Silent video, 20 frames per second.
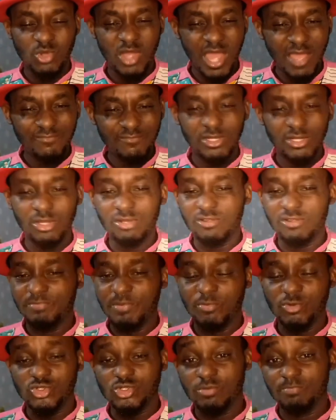You have a lot of
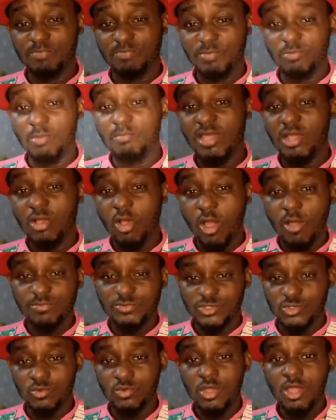people. Some people make
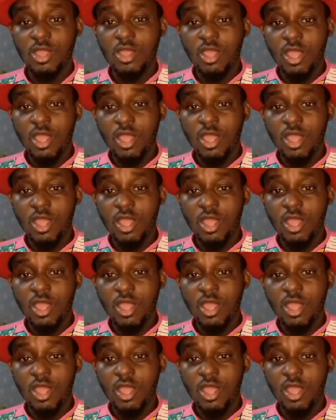up to